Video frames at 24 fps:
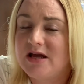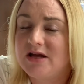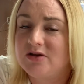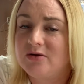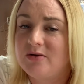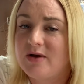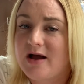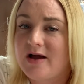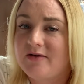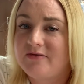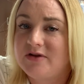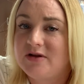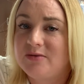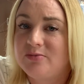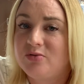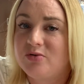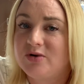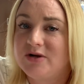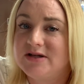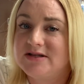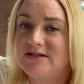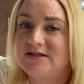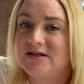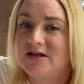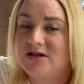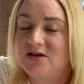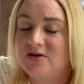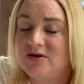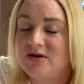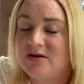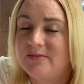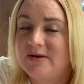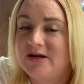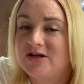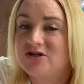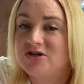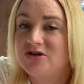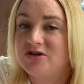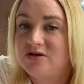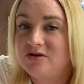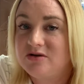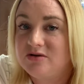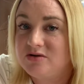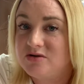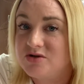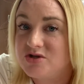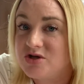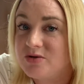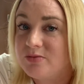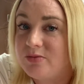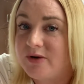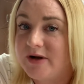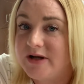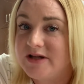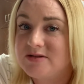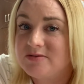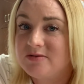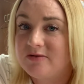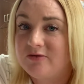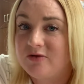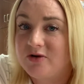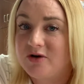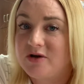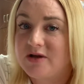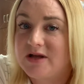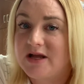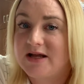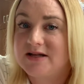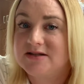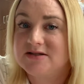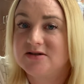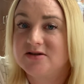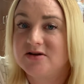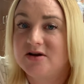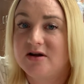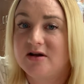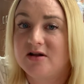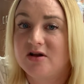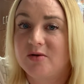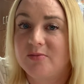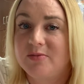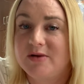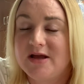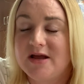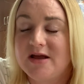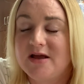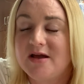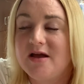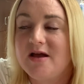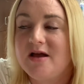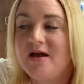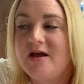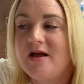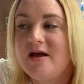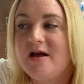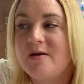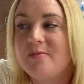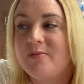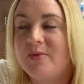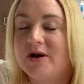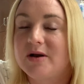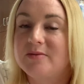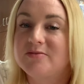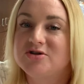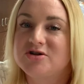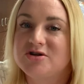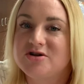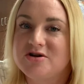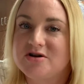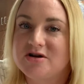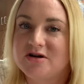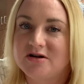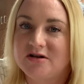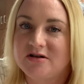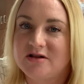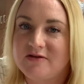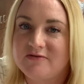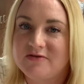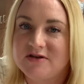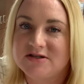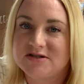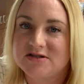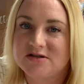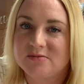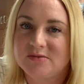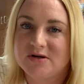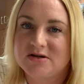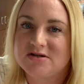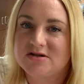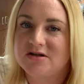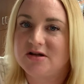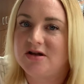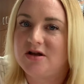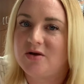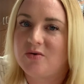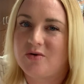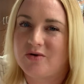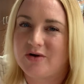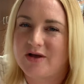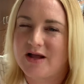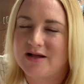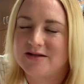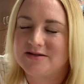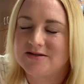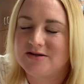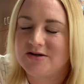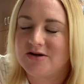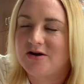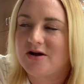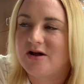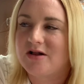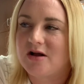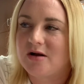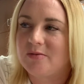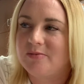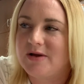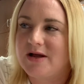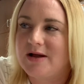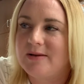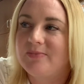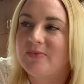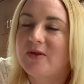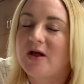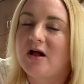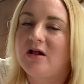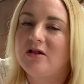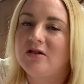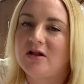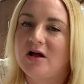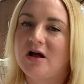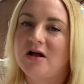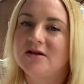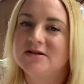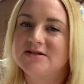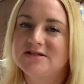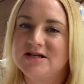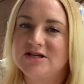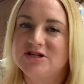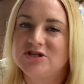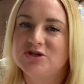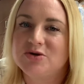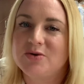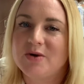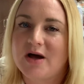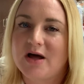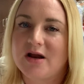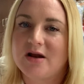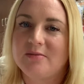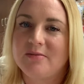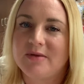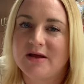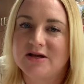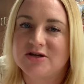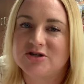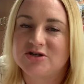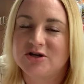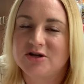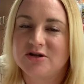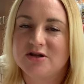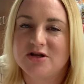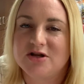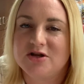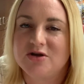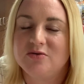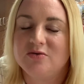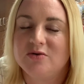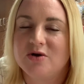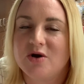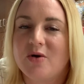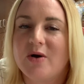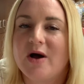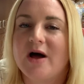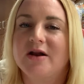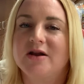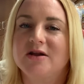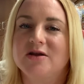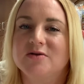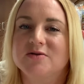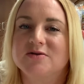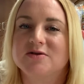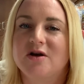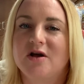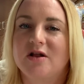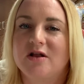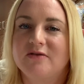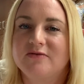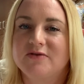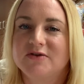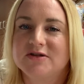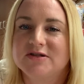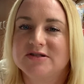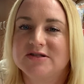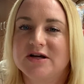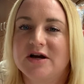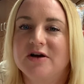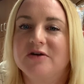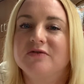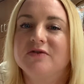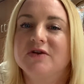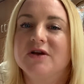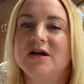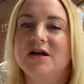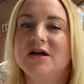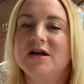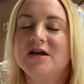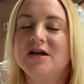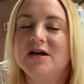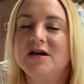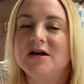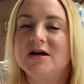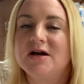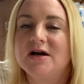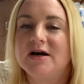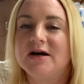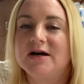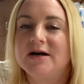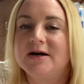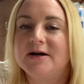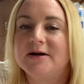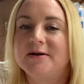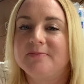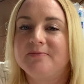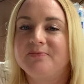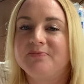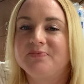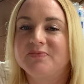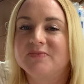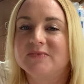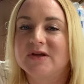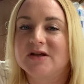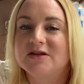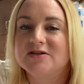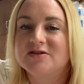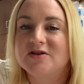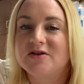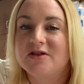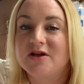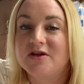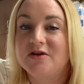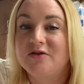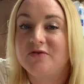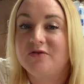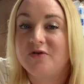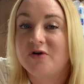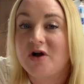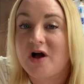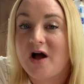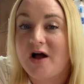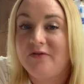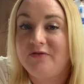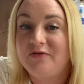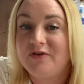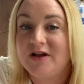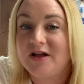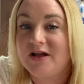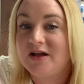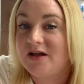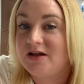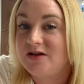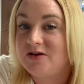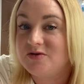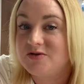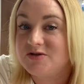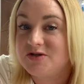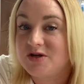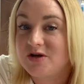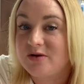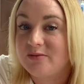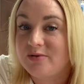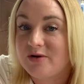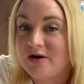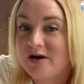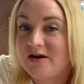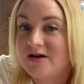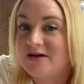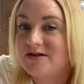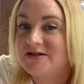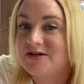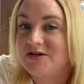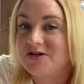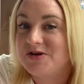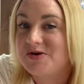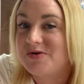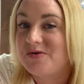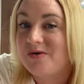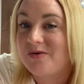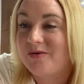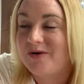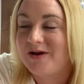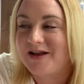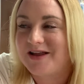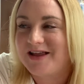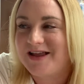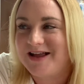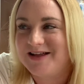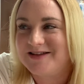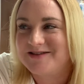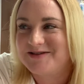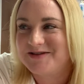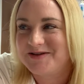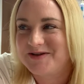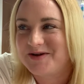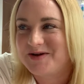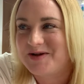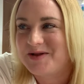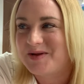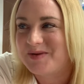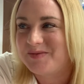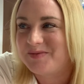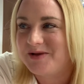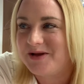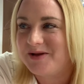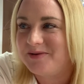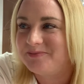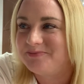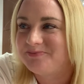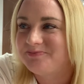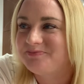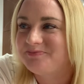and you have any points, then you need to make sure you use your points before you cancel your LRP. But I'm sure you're gonna love this so much that you won't cancel your LRP. I'll teach you how to make sure that you know how to use all of your stuff, so that you feel confident in using your products and you won't want to cancel your LRP.